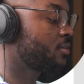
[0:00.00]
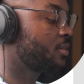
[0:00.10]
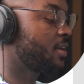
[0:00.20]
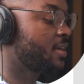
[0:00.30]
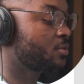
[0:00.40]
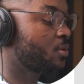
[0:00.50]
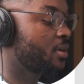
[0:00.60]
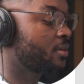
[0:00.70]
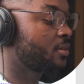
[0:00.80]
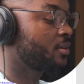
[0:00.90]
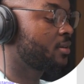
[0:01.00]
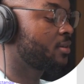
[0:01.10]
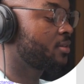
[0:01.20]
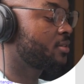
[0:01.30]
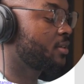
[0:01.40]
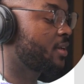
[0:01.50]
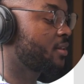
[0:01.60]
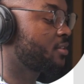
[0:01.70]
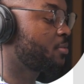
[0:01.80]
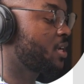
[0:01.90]
The last one, select
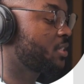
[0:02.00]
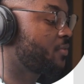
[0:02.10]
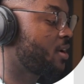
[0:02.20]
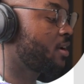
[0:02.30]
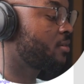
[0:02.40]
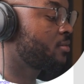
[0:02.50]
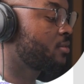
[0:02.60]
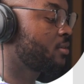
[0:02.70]
the splash file,